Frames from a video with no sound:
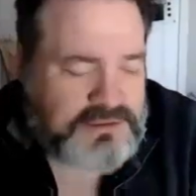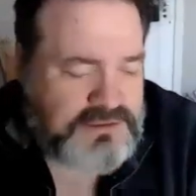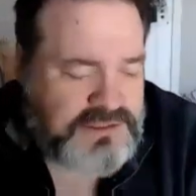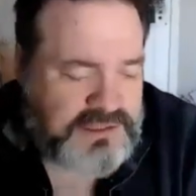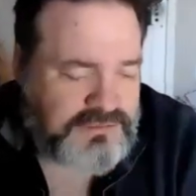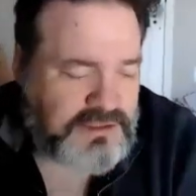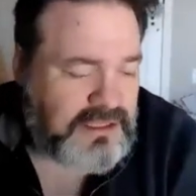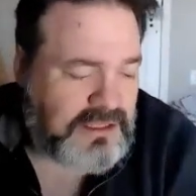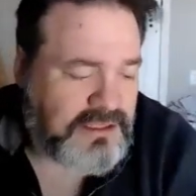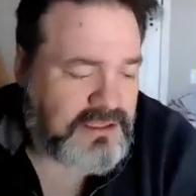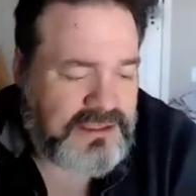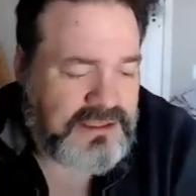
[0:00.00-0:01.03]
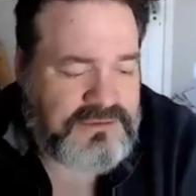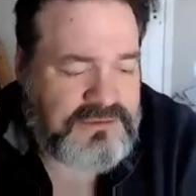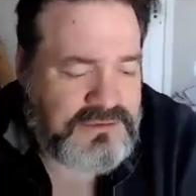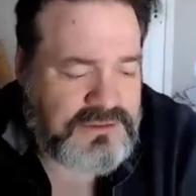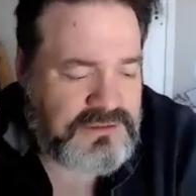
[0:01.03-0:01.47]
Stephen,
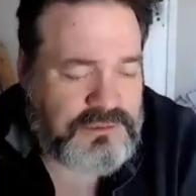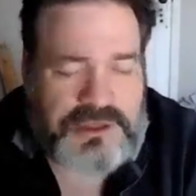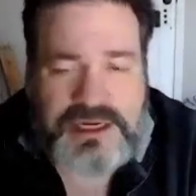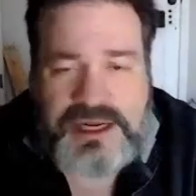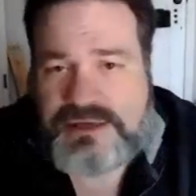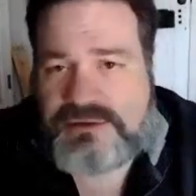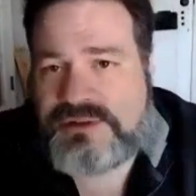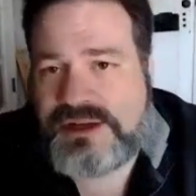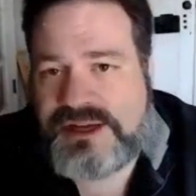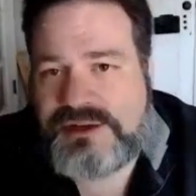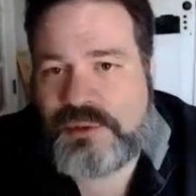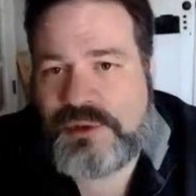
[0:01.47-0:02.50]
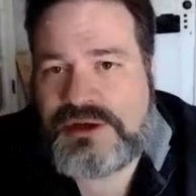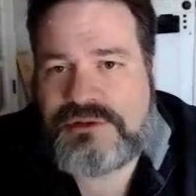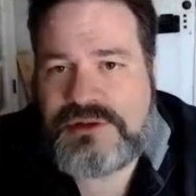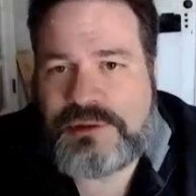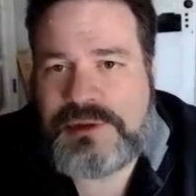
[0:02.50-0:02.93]
that's what I had to say. Why don't
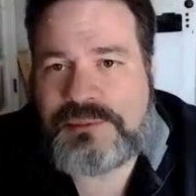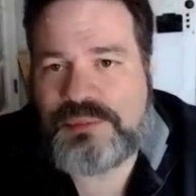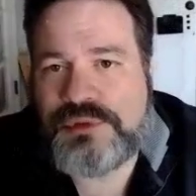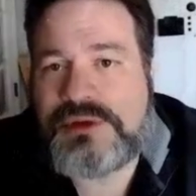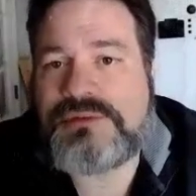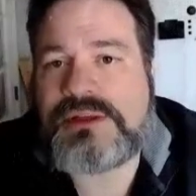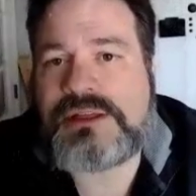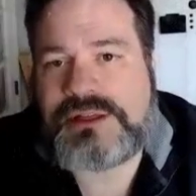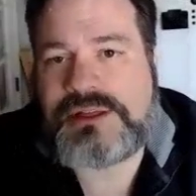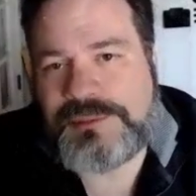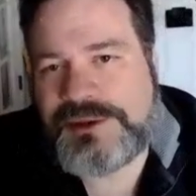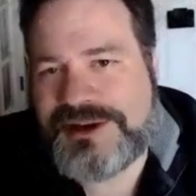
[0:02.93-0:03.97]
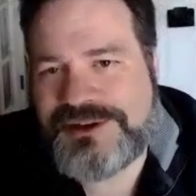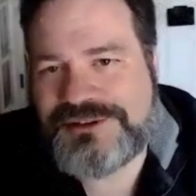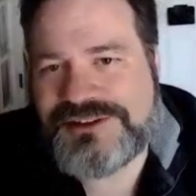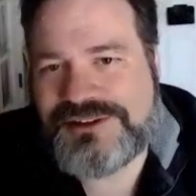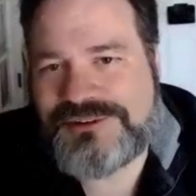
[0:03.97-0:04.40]
you tell me briefly a little bit about
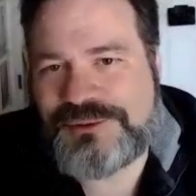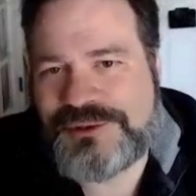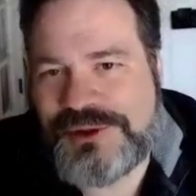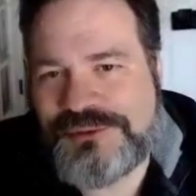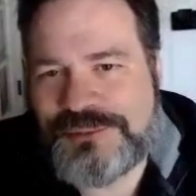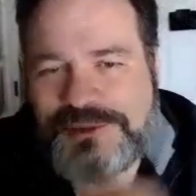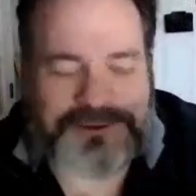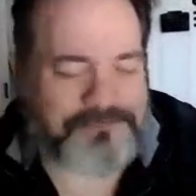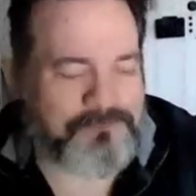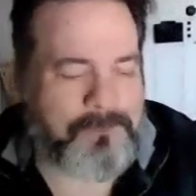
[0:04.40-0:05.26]
yourself, and we'll go from there.